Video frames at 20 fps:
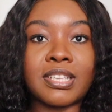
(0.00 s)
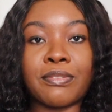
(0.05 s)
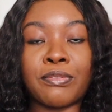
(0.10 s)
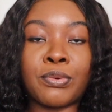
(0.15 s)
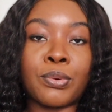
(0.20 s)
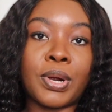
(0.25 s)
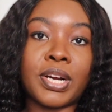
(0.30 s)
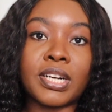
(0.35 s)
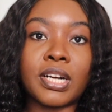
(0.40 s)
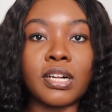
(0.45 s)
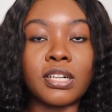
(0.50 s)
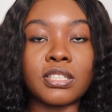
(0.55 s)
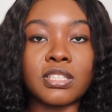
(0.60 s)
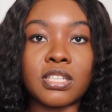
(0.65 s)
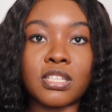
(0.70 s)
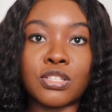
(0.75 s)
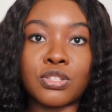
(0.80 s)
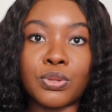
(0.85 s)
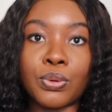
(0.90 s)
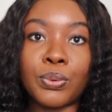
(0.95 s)
everyone else
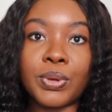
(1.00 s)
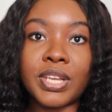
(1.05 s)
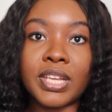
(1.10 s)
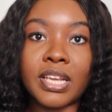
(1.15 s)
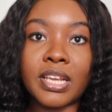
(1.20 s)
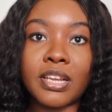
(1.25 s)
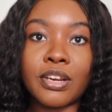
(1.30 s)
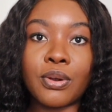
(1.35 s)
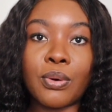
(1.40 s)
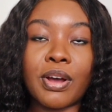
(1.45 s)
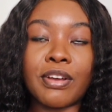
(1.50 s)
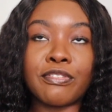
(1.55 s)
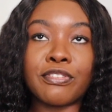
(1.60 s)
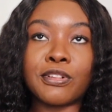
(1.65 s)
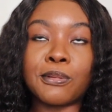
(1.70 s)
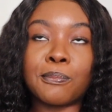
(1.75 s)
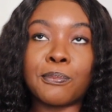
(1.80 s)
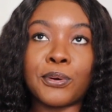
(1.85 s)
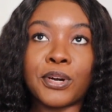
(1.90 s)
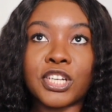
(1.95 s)
is doing it, or I
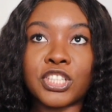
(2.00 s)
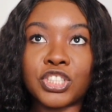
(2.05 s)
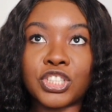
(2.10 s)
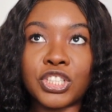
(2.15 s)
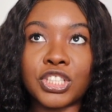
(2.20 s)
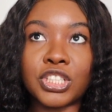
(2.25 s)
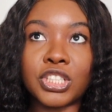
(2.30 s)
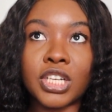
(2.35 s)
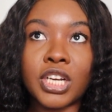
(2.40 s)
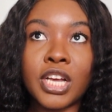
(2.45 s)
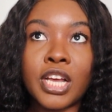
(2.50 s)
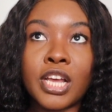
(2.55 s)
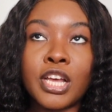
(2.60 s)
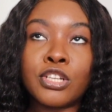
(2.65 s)
feel pressured